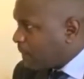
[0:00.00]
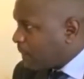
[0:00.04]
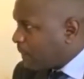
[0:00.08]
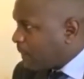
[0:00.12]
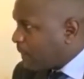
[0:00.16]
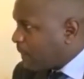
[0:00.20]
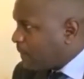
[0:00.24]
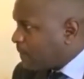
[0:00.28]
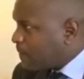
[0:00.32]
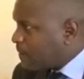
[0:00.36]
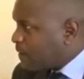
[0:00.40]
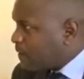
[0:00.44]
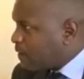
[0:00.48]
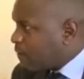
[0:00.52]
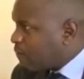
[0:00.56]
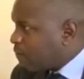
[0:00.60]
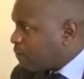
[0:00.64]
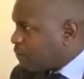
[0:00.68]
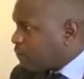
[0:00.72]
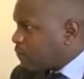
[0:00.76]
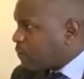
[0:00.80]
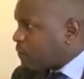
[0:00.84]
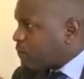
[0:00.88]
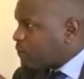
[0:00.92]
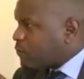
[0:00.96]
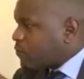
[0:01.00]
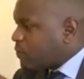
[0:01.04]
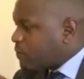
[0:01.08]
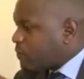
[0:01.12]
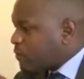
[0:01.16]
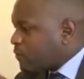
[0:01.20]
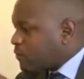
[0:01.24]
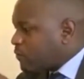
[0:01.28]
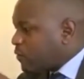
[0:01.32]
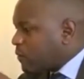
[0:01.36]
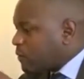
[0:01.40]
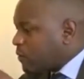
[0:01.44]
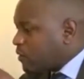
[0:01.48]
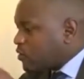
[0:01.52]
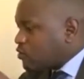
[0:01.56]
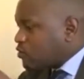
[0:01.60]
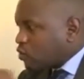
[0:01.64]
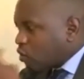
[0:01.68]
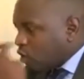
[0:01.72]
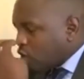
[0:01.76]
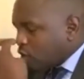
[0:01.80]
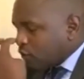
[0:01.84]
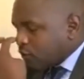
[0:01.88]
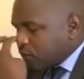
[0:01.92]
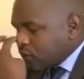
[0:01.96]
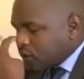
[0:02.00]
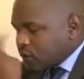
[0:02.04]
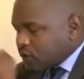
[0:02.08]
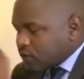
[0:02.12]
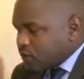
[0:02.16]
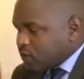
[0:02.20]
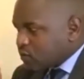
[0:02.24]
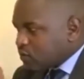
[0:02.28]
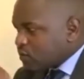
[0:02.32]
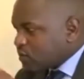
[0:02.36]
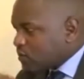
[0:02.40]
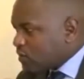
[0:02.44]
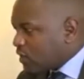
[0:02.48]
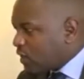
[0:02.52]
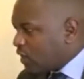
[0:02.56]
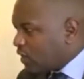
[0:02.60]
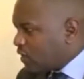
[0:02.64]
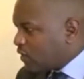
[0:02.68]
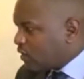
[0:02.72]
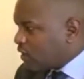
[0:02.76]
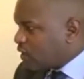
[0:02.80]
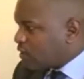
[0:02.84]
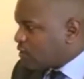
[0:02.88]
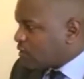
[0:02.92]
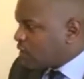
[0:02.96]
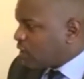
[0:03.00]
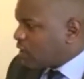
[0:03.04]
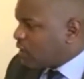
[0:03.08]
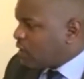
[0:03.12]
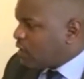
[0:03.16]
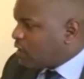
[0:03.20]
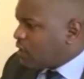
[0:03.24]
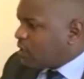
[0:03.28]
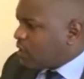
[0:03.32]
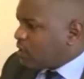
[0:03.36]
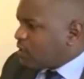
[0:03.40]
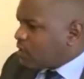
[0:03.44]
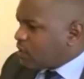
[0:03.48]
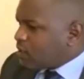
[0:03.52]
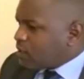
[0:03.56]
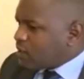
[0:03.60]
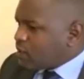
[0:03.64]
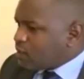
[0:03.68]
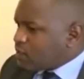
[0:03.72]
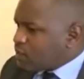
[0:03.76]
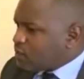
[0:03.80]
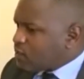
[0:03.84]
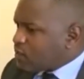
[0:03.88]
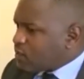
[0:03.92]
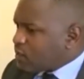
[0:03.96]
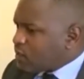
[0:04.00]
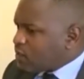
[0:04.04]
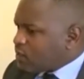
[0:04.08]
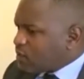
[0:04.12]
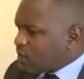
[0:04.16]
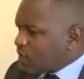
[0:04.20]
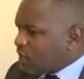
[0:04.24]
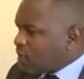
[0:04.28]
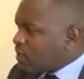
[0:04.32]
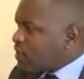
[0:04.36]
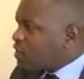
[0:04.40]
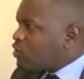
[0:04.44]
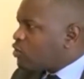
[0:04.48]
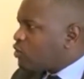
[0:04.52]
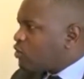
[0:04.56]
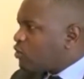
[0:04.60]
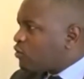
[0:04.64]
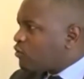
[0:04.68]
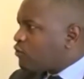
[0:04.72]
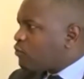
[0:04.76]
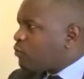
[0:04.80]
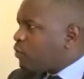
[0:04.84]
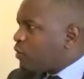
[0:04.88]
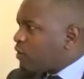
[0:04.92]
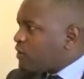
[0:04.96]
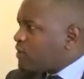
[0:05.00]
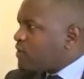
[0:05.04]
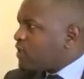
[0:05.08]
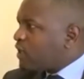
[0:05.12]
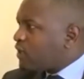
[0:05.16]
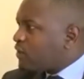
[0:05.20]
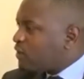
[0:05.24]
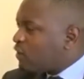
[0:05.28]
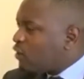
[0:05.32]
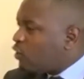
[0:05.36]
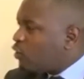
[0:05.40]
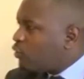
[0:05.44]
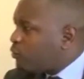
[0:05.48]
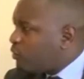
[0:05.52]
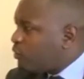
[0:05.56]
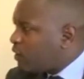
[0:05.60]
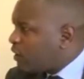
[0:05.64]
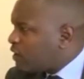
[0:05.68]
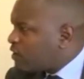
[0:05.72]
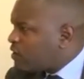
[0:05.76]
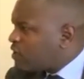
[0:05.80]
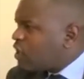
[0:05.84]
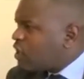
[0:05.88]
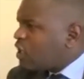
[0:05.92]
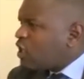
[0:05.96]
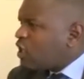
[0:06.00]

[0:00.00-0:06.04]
And from the talk of things that you're saying, that there's an undertone of pointing at the UPND.